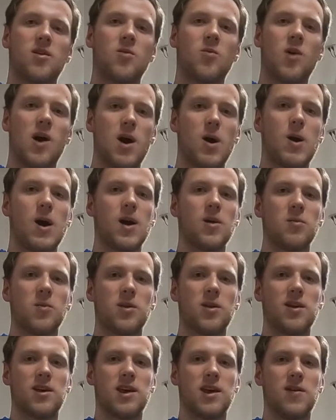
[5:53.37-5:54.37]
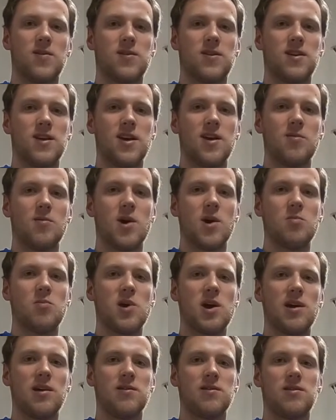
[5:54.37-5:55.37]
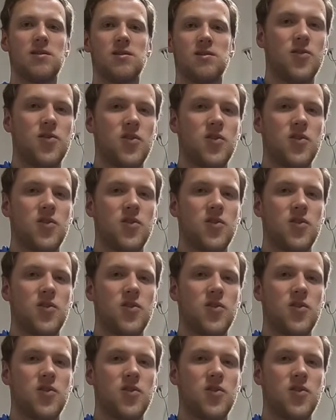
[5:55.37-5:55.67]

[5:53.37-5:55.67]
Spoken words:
wow, I really gave today my best.